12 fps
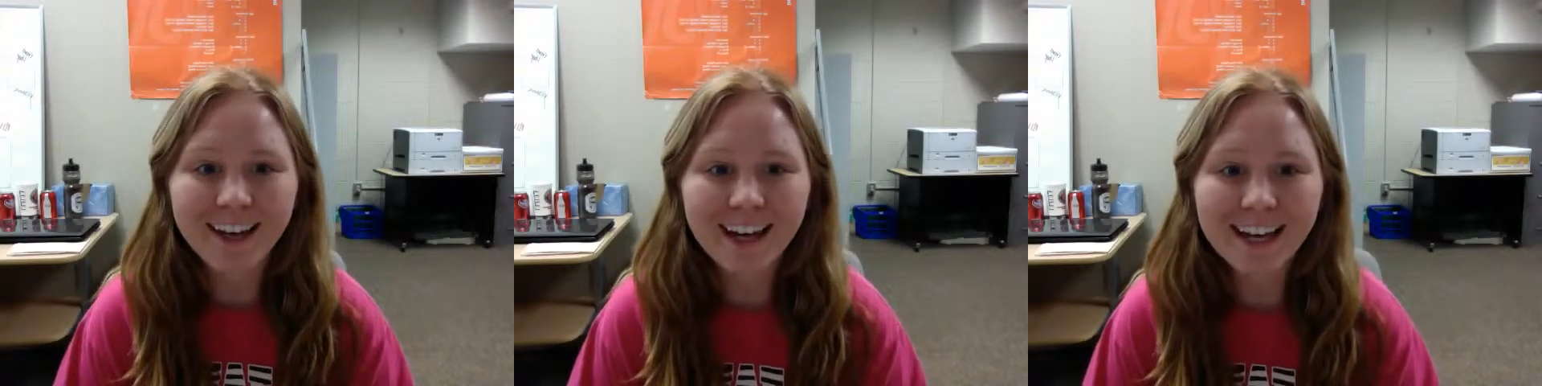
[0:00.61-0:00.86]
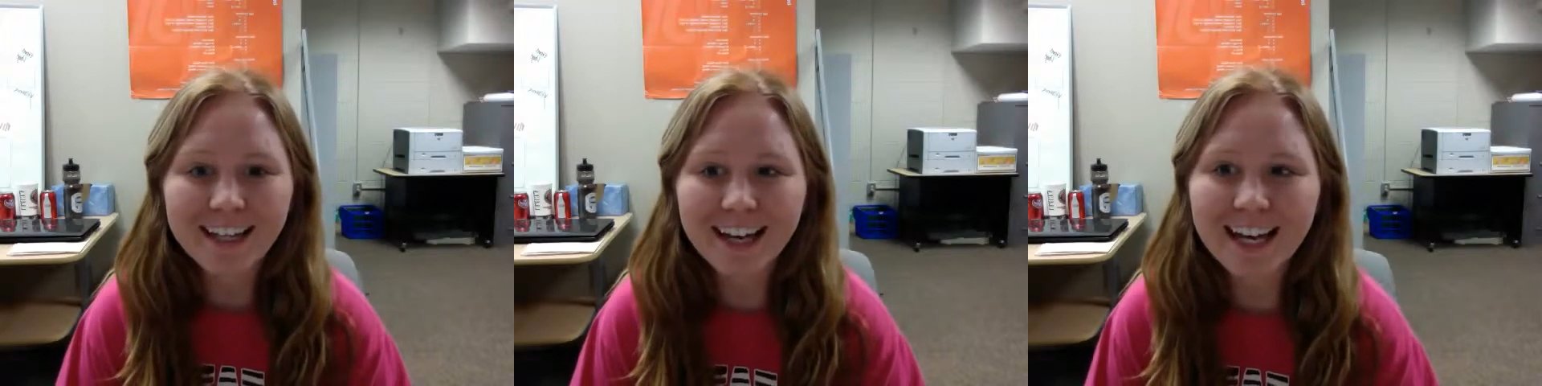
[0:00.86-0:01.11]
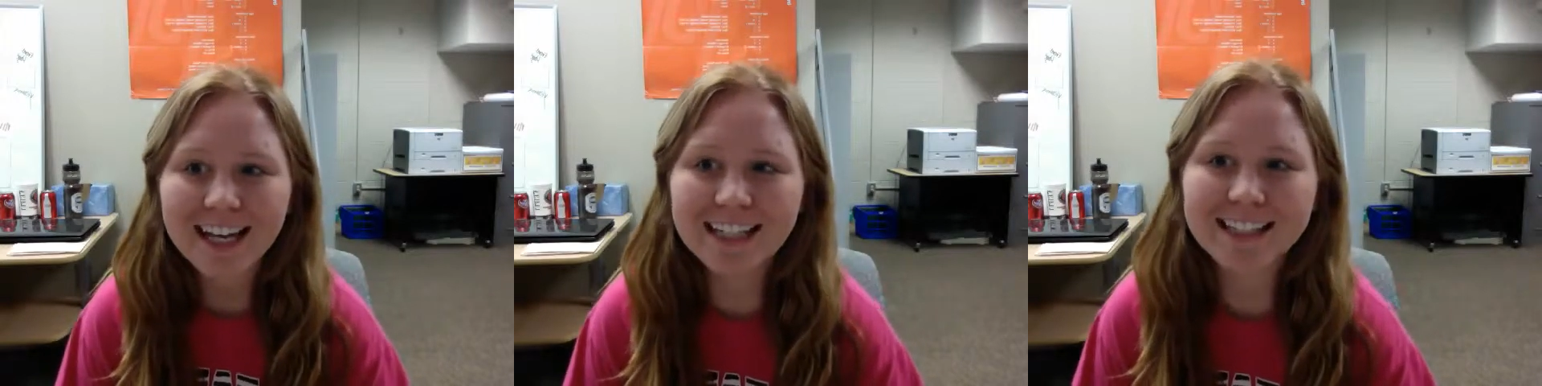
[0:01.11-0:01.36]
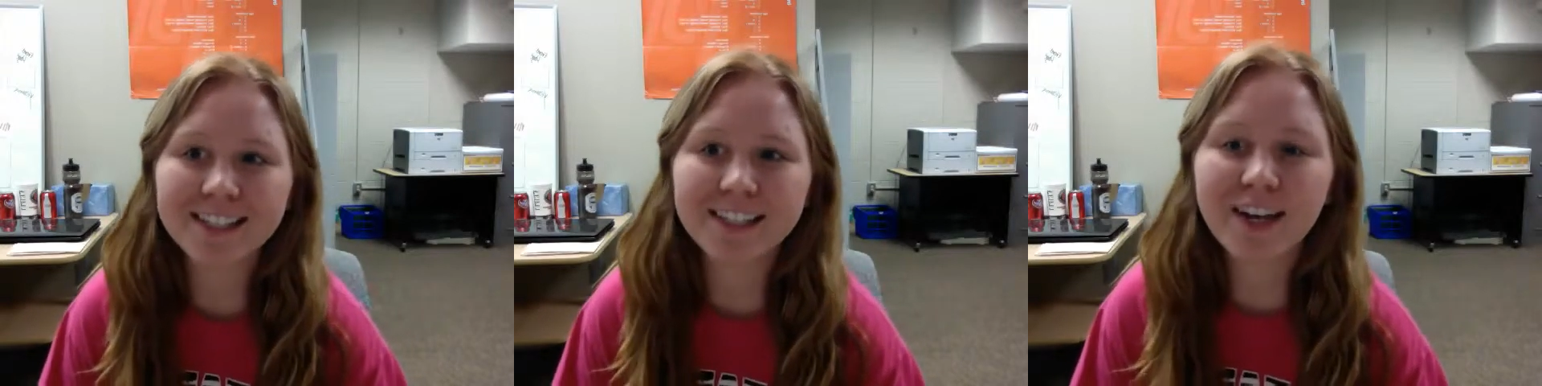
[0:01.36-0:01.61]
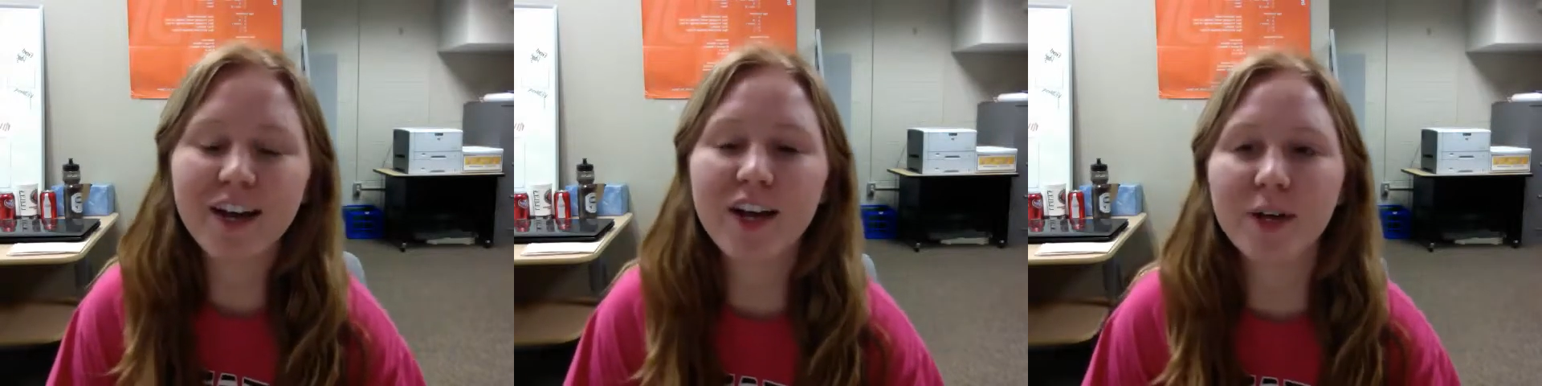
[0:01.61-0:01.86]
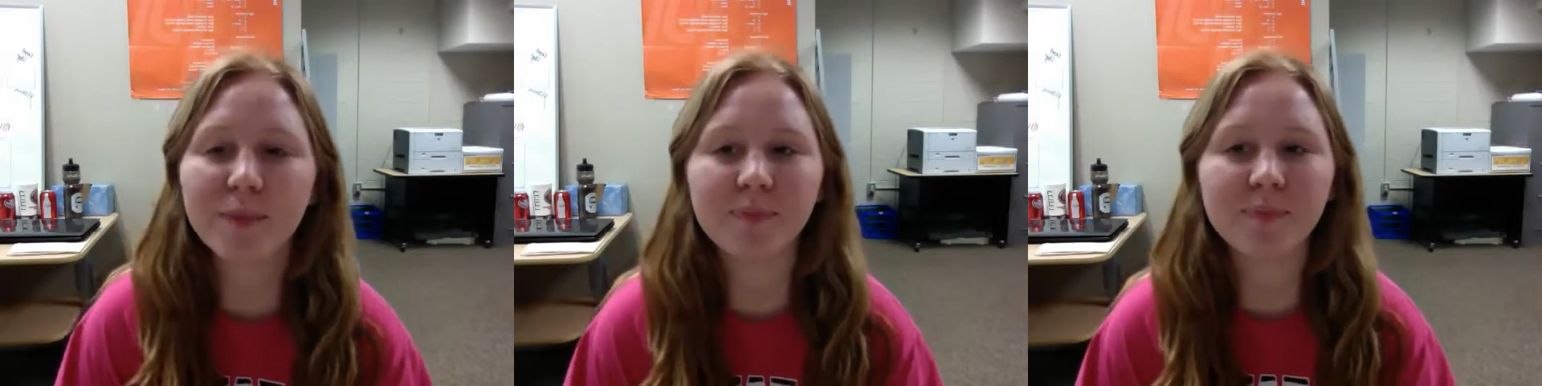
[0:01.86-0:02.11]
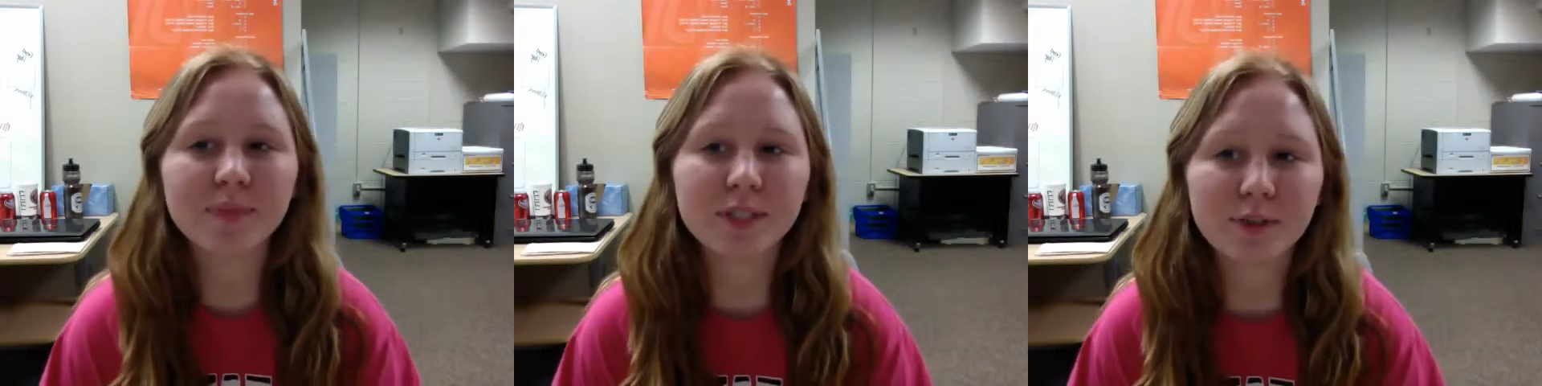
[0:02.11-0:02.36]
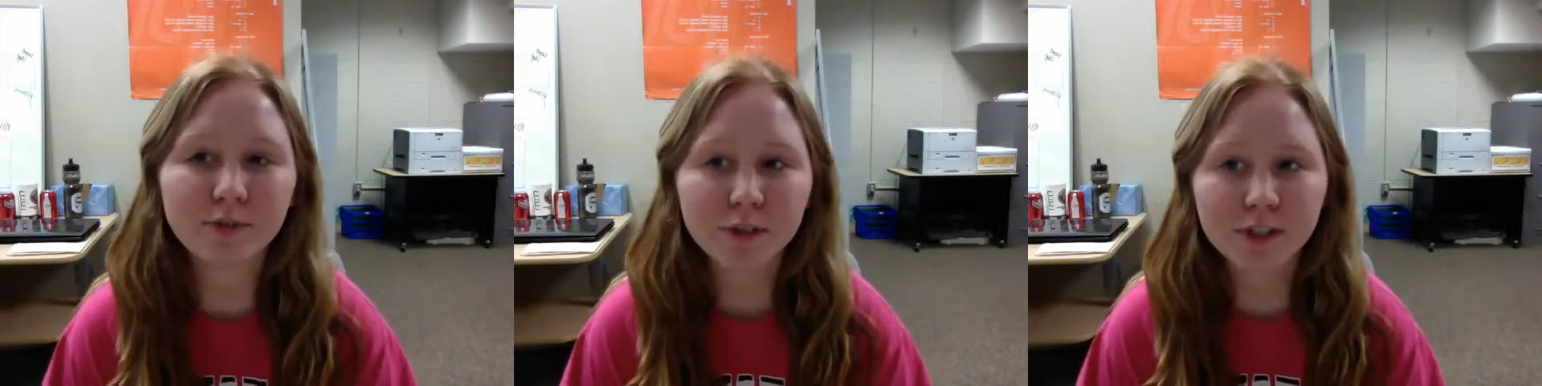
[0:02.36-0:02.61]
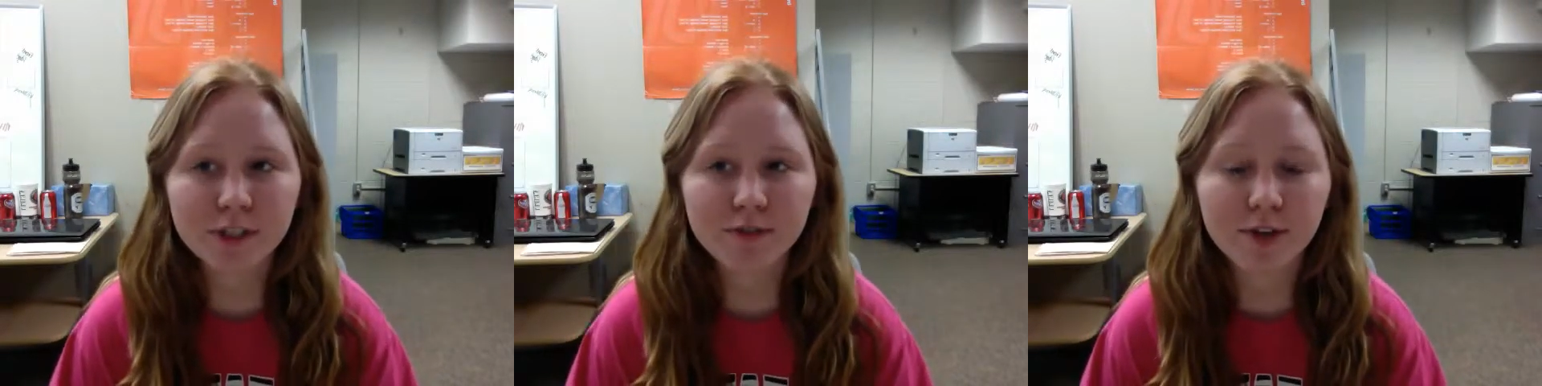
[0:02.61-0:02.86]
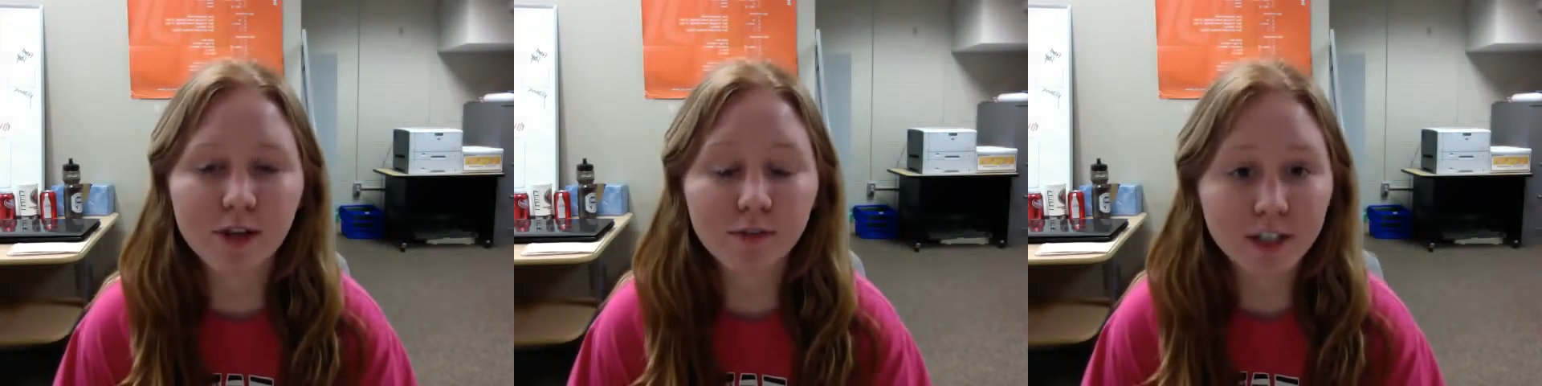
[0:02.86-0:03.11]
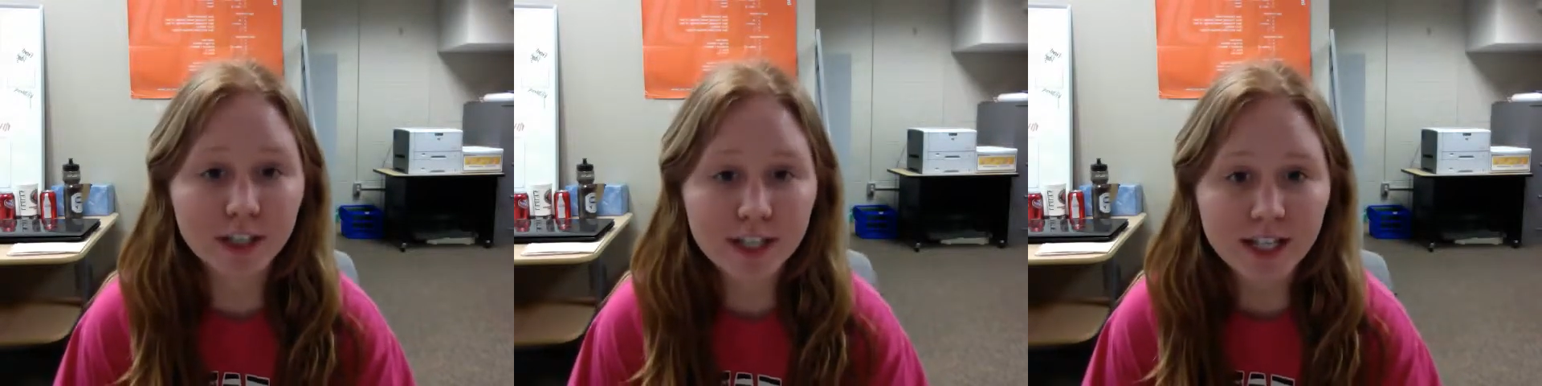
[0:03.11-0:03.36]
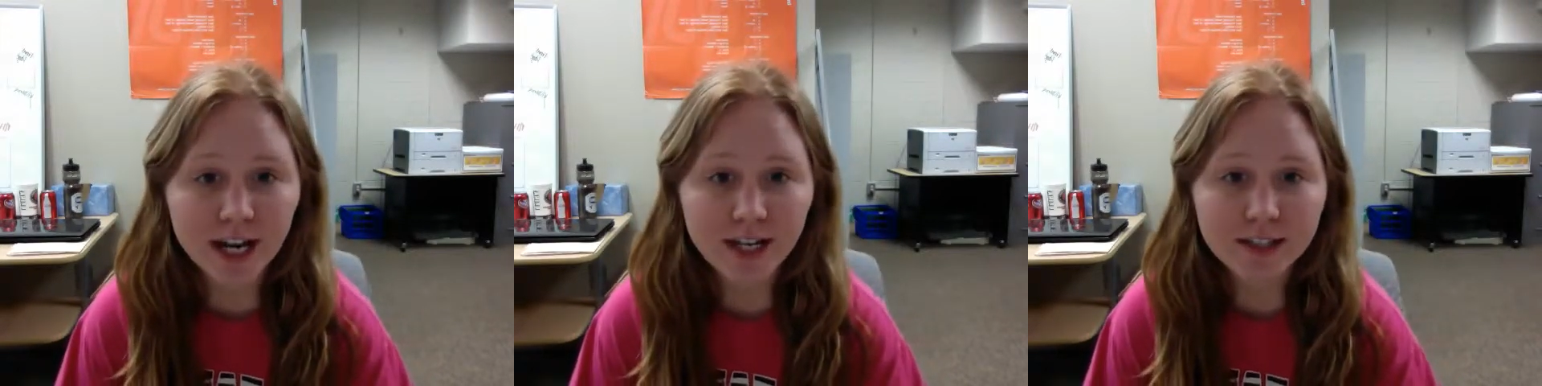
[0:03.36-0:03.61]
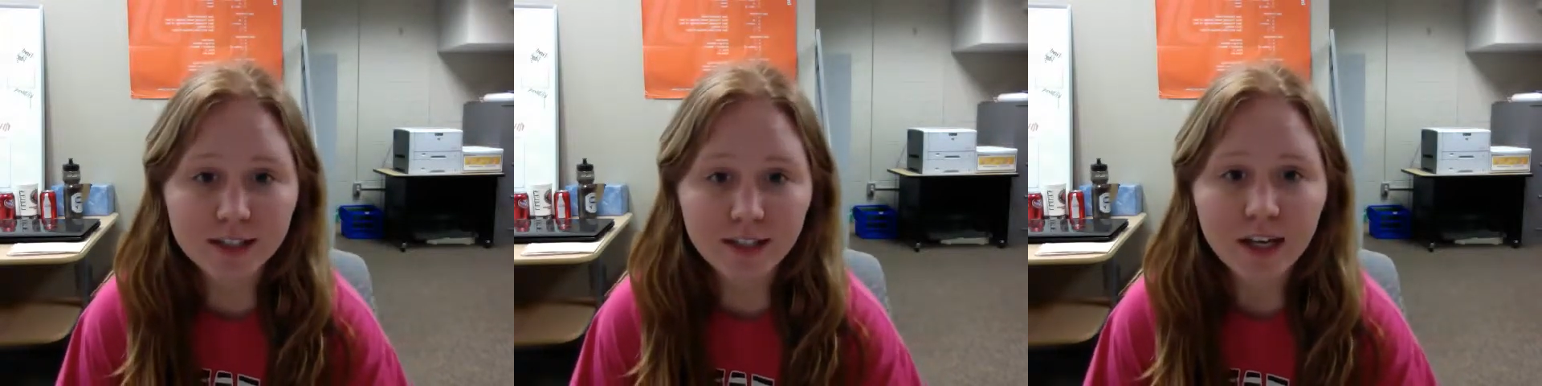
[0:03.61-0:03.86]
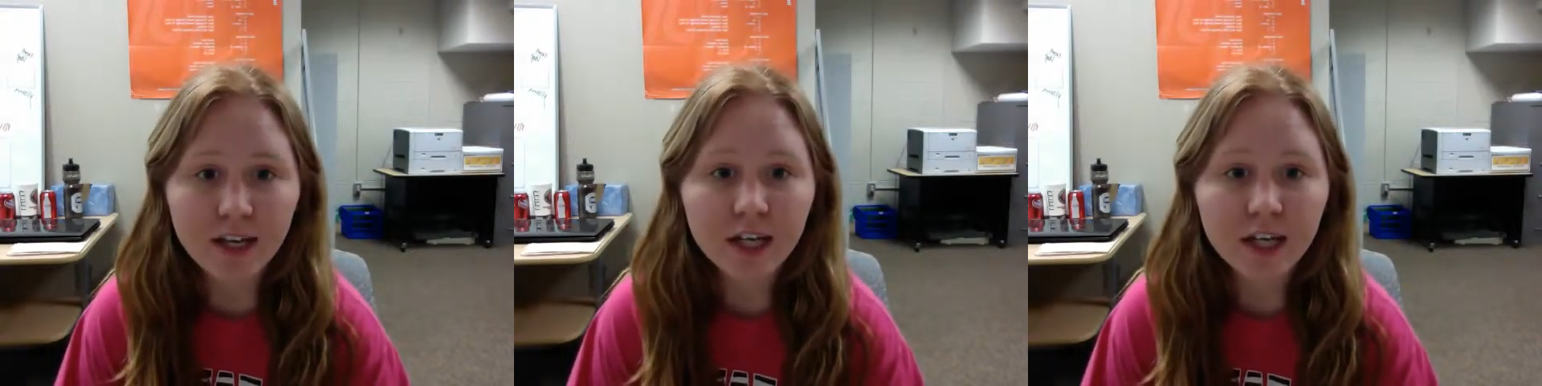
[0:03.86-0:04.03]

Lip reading: Hi guys. So first of all, for your task,